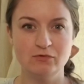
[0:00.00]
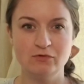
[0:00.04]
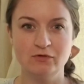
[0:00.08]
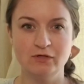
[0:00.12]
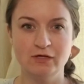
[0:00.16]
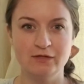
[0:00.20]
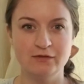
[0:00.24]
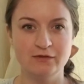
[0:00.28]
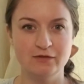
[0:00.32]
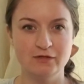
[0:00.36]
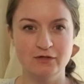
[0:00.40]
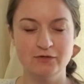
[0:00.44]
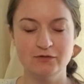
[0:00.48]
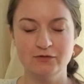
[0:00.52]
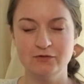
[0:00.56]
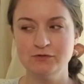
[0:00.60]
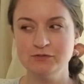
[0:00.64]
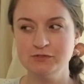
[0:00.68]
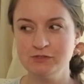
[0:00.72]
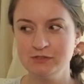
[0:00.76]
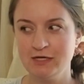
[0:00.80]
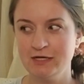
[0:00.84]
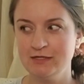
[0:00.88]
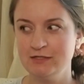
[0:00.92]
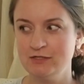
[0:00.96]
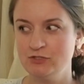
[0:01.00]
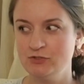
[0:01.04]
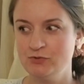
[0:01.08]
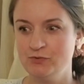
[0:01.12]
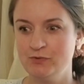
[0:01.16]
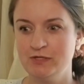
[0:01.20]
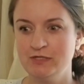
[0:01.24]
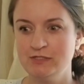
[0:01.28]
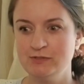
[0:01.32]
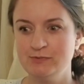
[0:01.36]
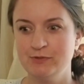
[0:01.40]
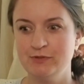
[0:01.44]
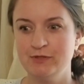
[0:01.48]
And those are the kind of
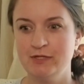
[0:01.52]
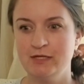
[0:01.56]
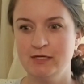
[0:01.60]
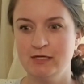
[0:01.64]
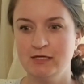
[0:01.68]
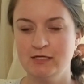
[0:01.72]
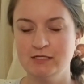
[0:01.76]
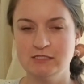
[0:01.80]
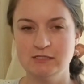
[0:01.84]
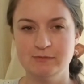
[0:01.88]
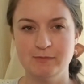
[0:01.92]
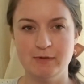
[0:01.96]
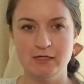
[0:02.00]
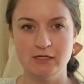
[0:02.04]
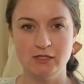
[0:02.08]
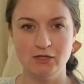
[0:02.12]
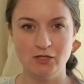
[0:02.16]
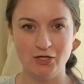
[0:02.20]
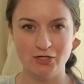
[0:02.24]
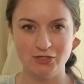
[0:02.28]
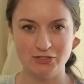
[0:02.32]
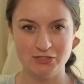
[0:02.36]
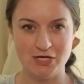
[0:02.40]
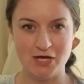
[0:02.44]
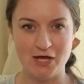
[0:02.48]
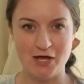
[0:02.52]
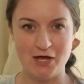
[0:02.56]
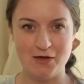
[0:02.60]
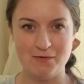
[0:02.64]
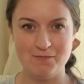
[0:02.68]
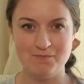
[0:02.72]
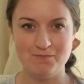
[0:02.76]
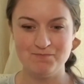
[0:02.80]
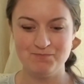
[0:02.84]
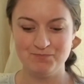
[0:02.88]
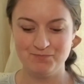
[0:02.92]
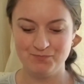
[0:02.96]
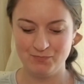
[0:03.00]
toys where they can spend a lot of time,